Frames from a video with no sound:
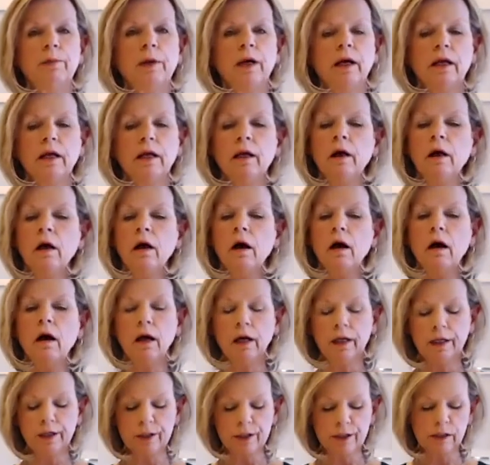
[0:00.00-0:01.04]
But
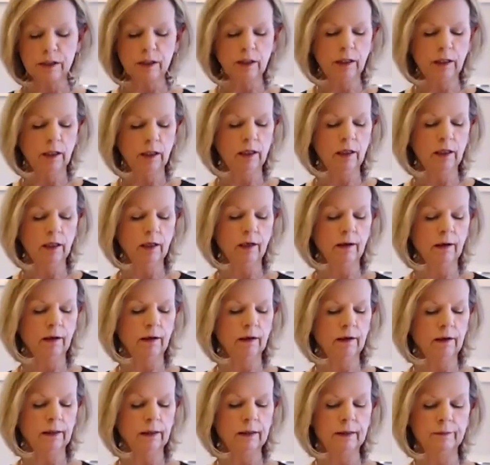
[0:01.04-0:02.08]
honestly,
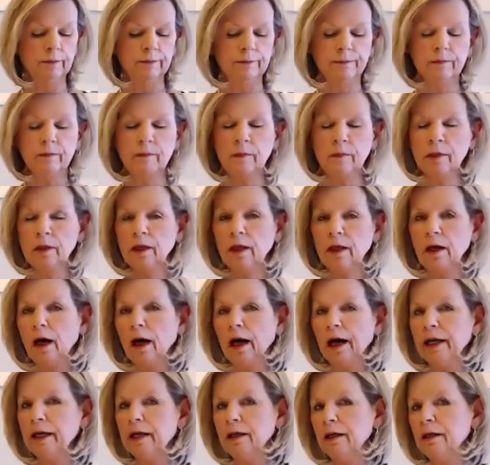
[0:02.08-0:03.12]

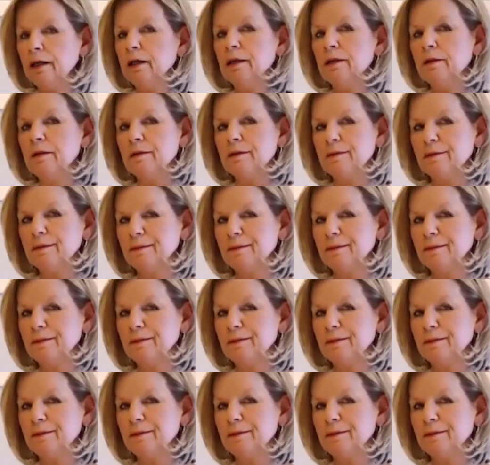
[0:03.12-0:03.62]
I eat